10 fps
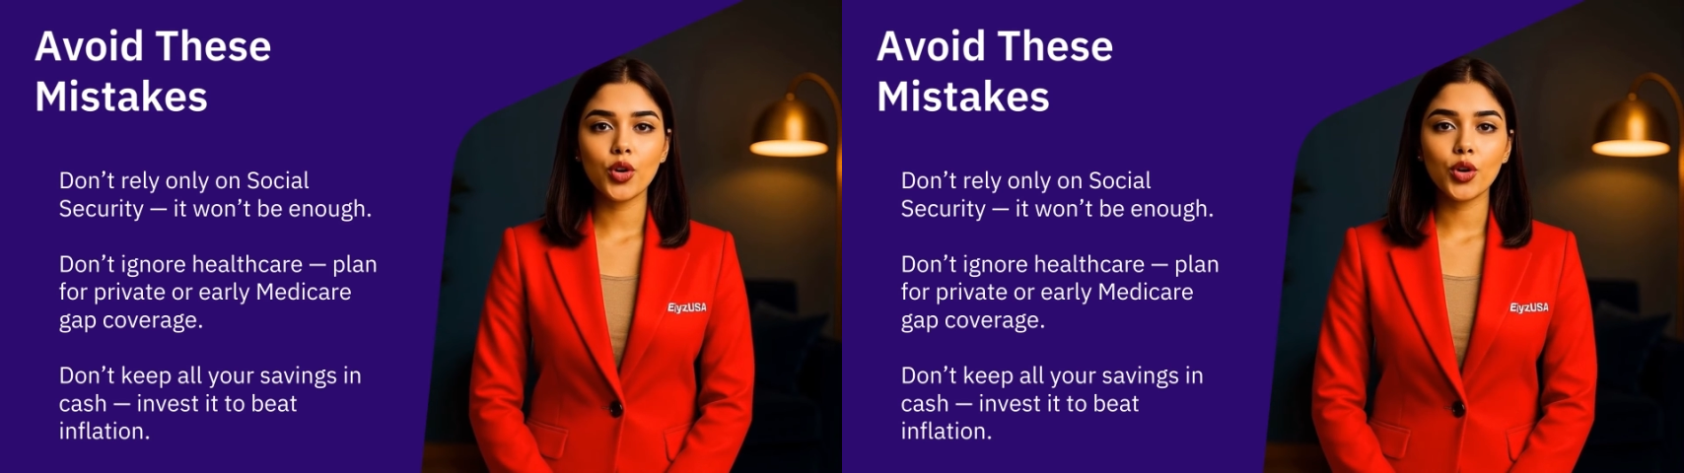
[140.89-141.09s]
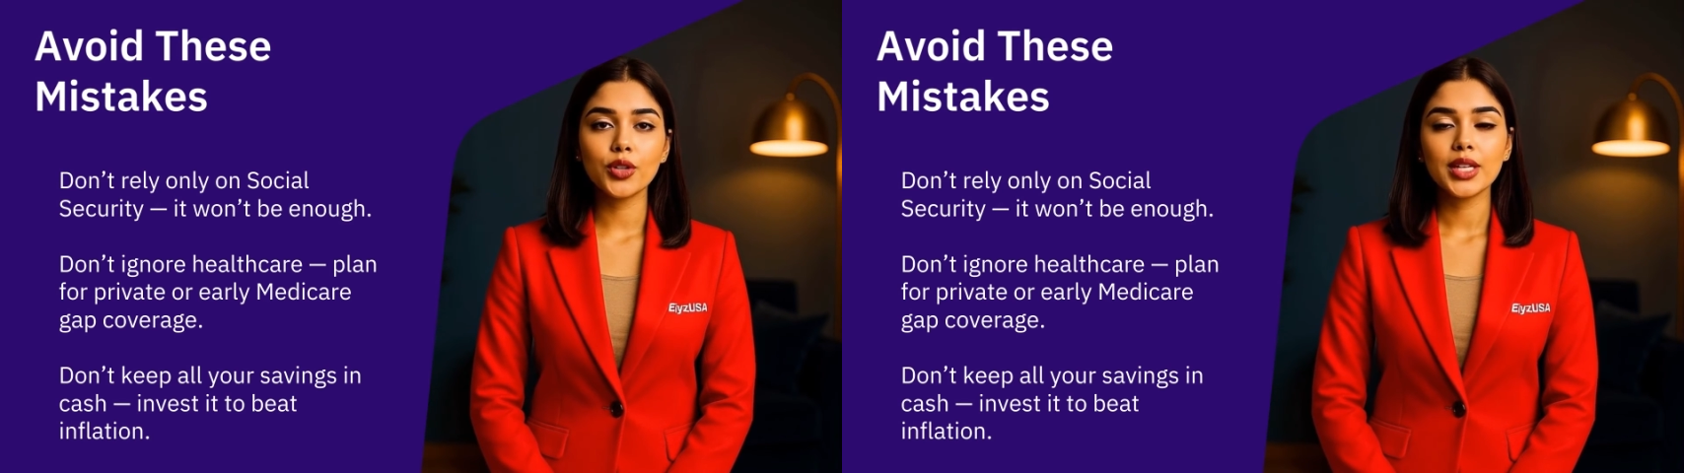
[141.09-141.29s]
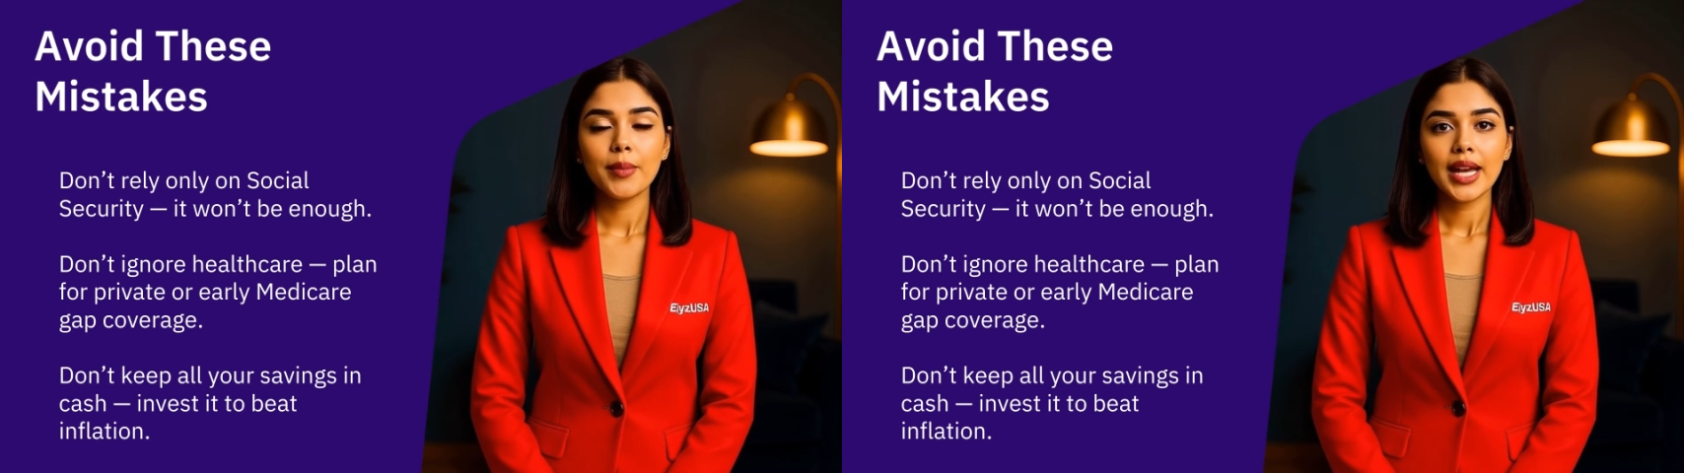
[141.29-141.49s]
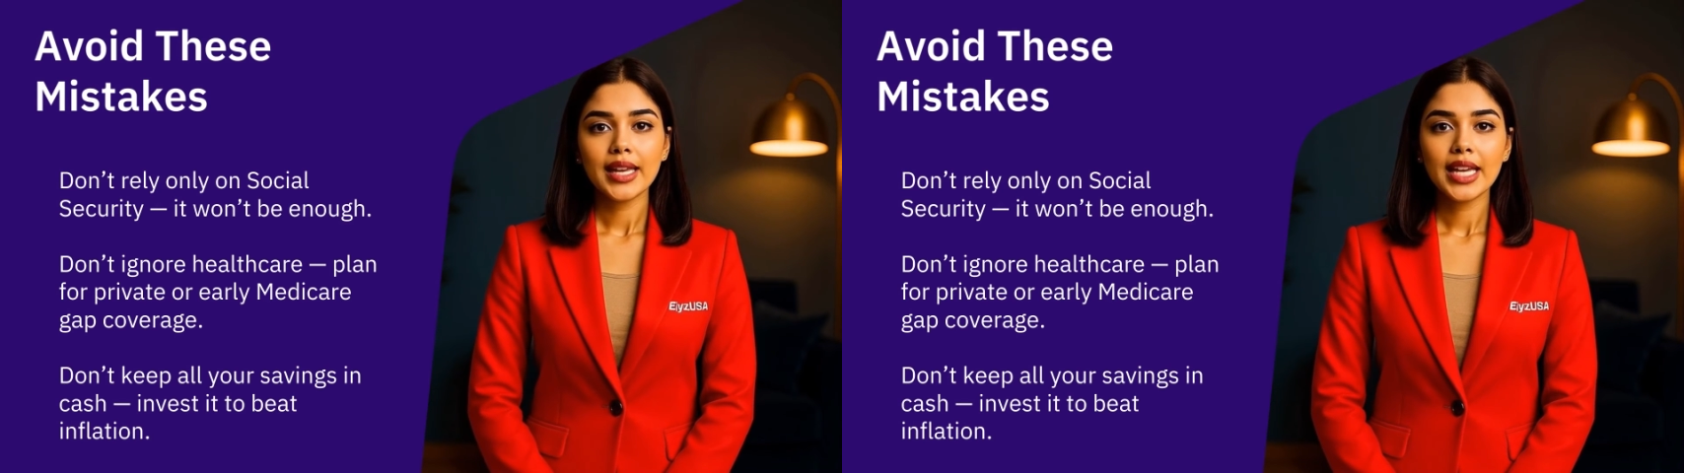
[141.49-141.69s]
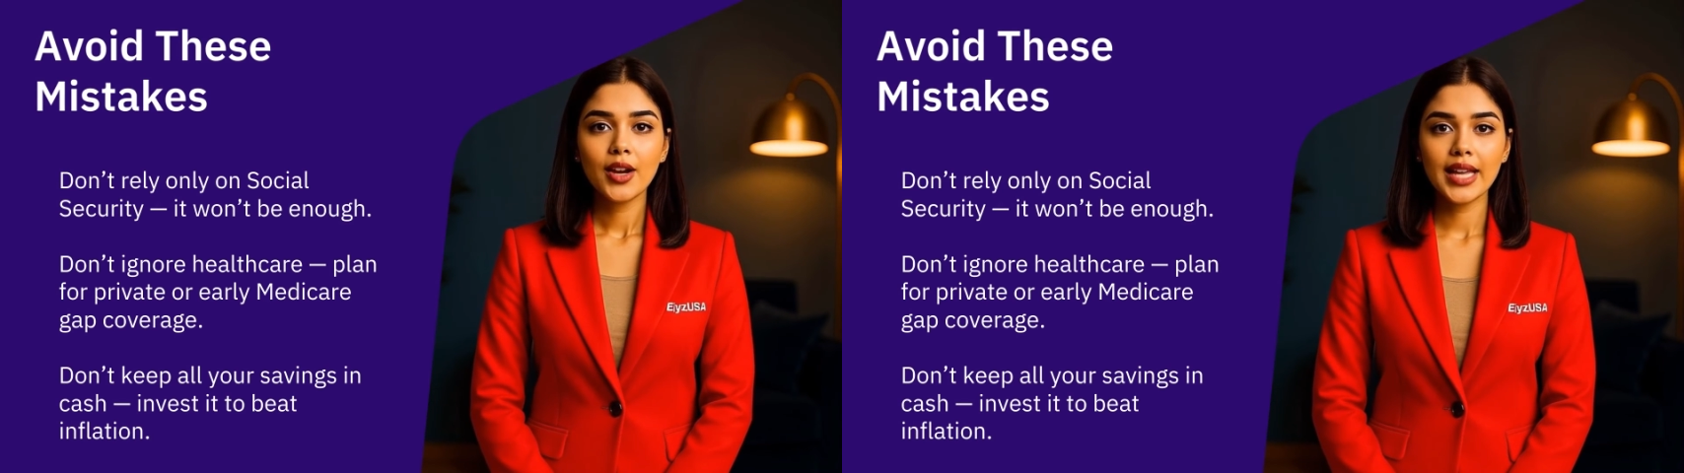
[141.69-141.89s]
early
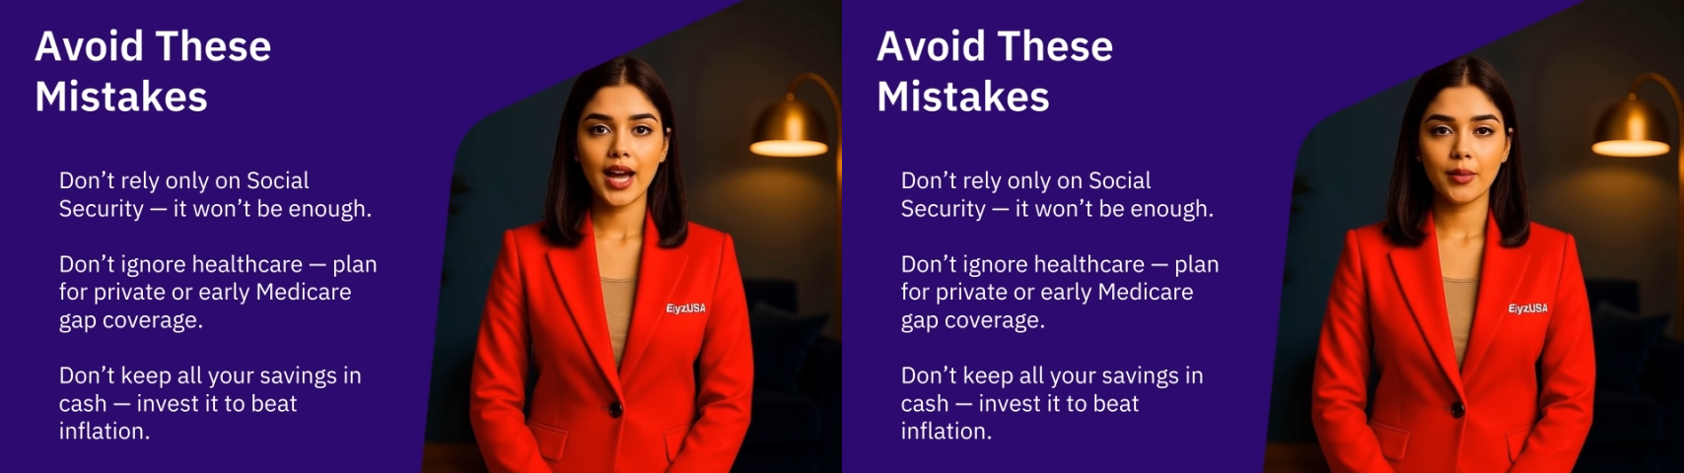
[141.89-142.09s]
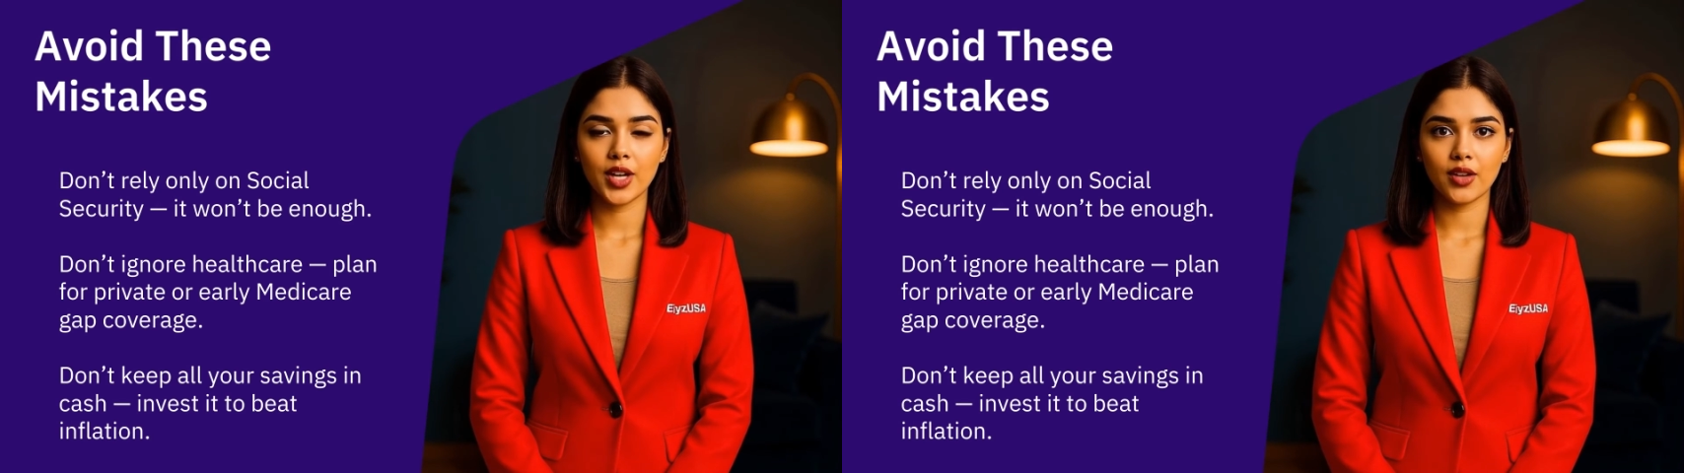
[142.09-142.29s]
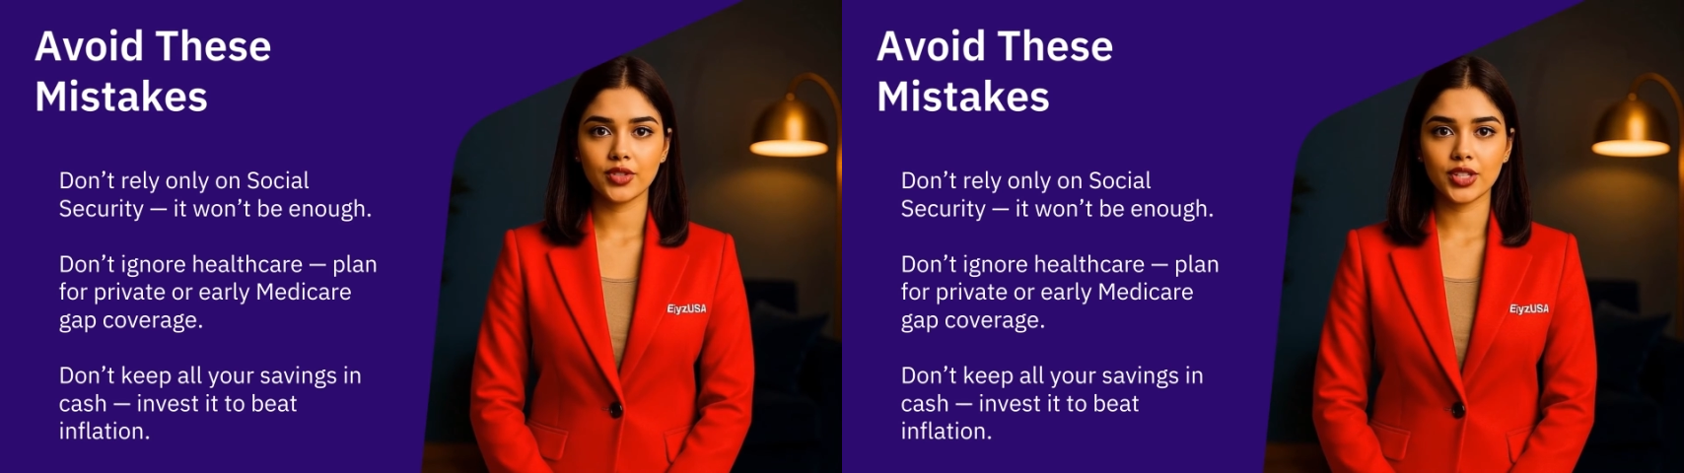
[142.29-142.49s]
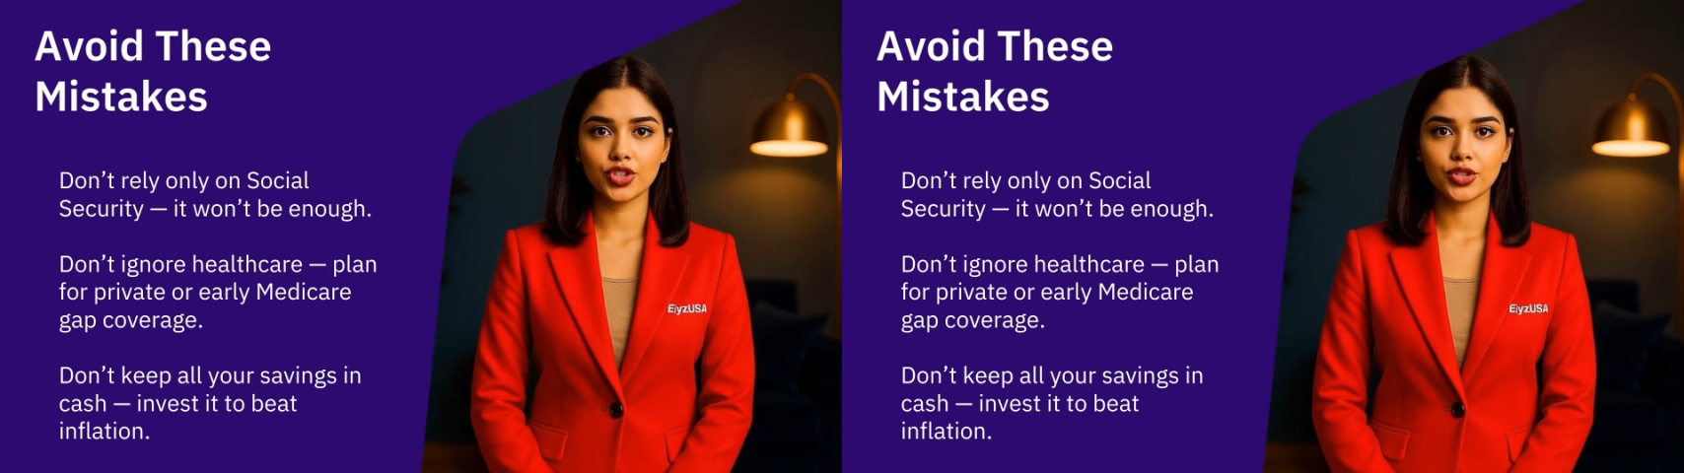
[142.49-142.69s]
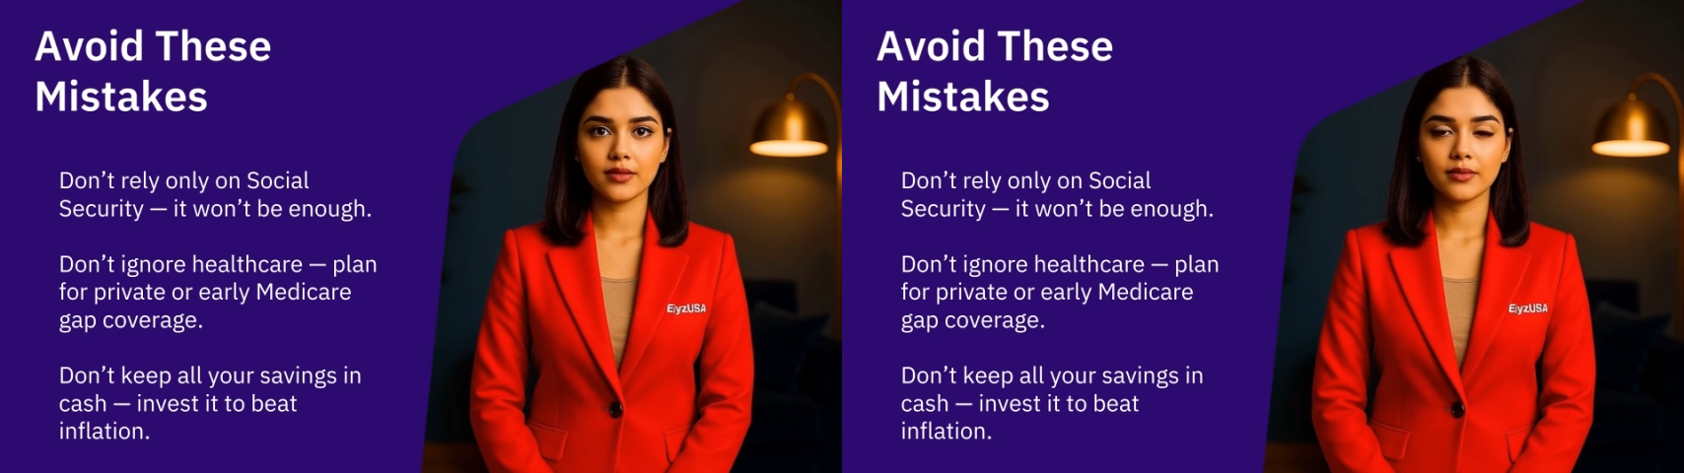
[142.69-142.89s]
Medicare gap coverage.